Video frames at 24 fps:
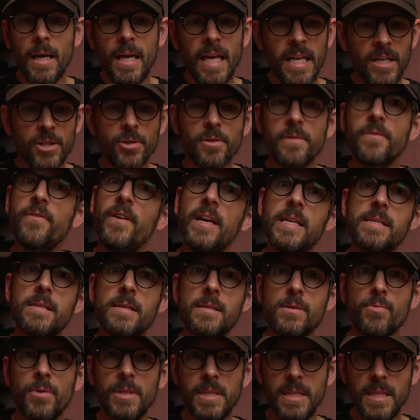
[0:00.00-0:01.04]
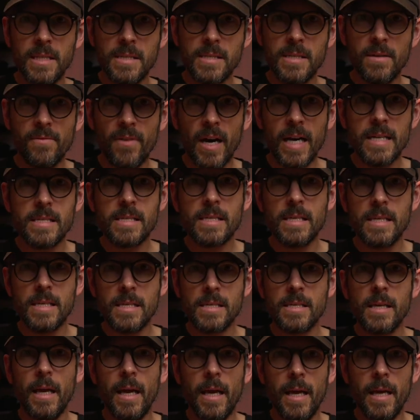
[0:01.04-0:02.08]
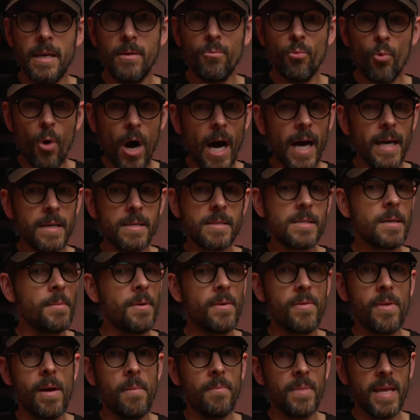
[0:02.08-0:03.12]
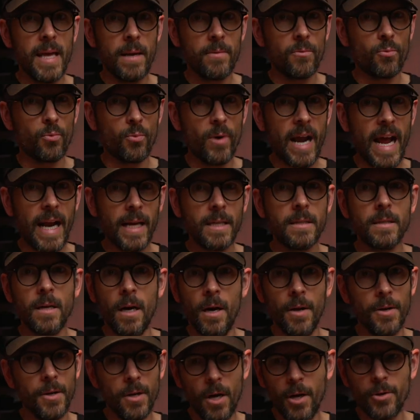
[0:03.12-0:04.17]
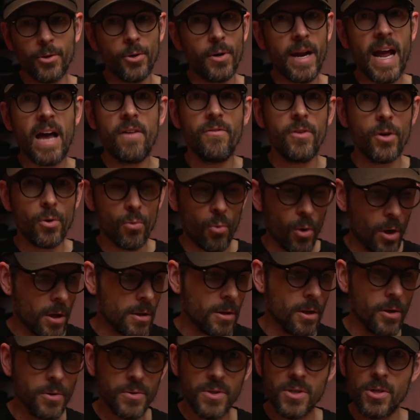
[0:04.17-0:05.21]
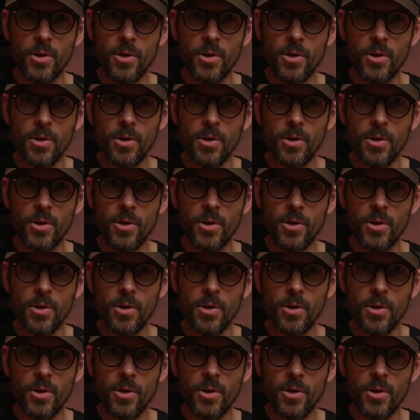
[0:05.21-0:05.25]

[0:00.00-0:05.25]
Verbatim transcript: interfaces with these devices and why some of them get wrecked on under heavier workloads.